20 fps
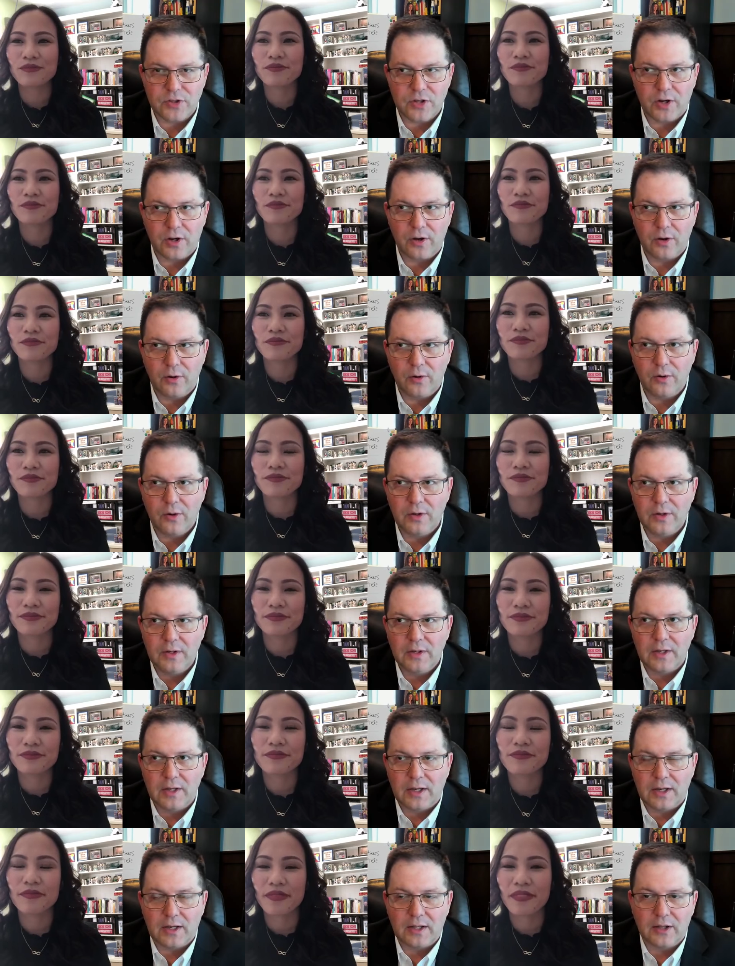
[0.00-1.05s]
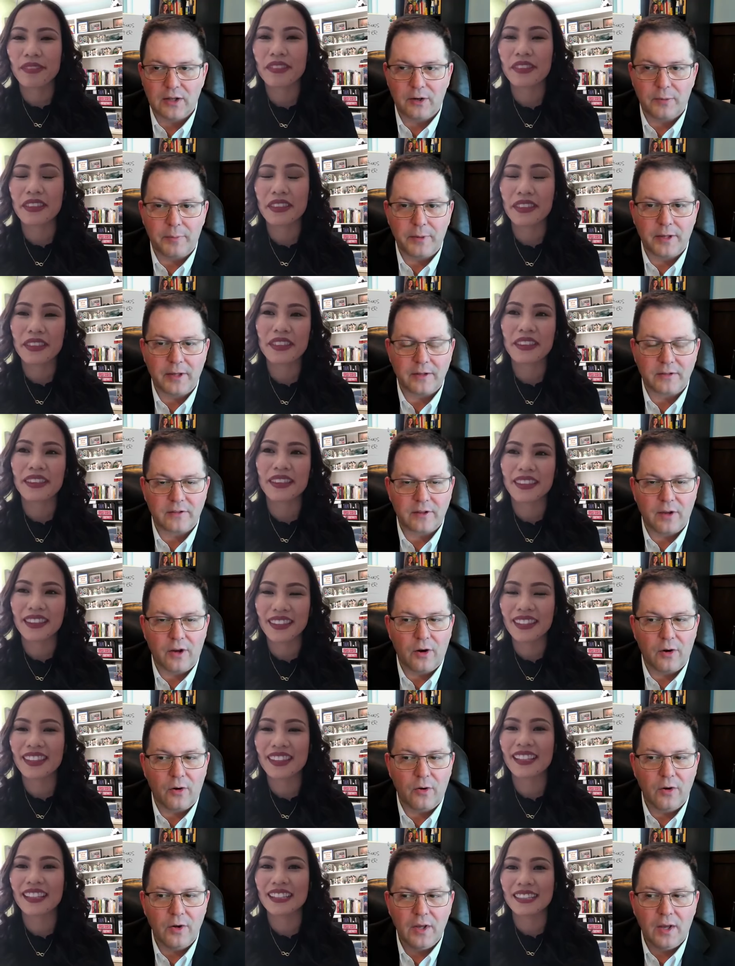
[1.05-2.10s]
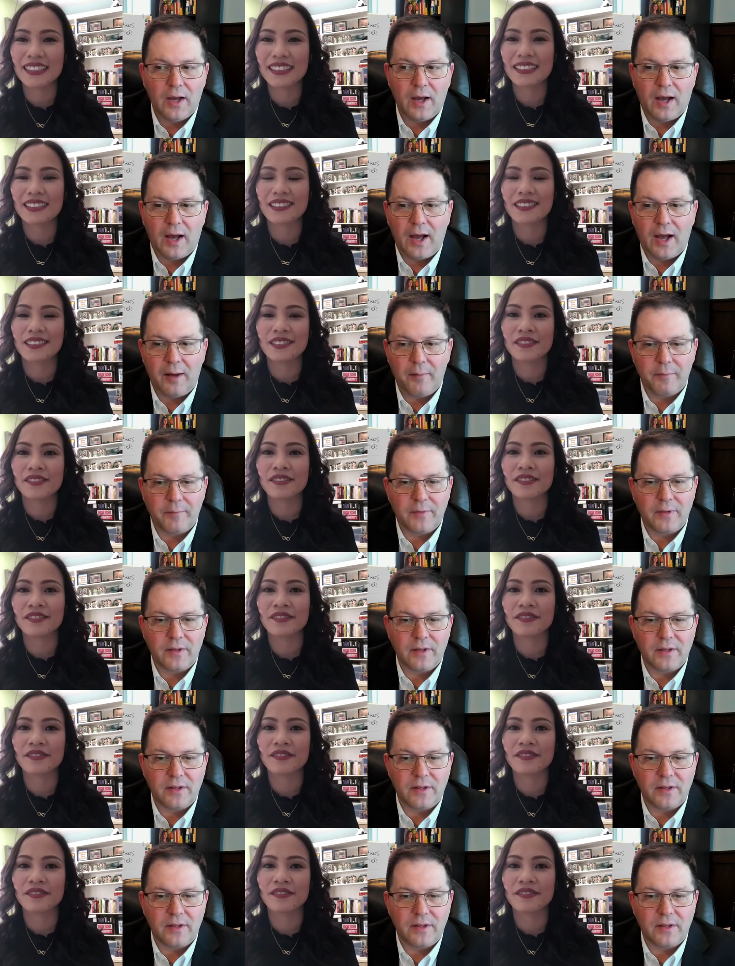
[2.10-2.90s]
Speaker 1: show in a little bit. So, um,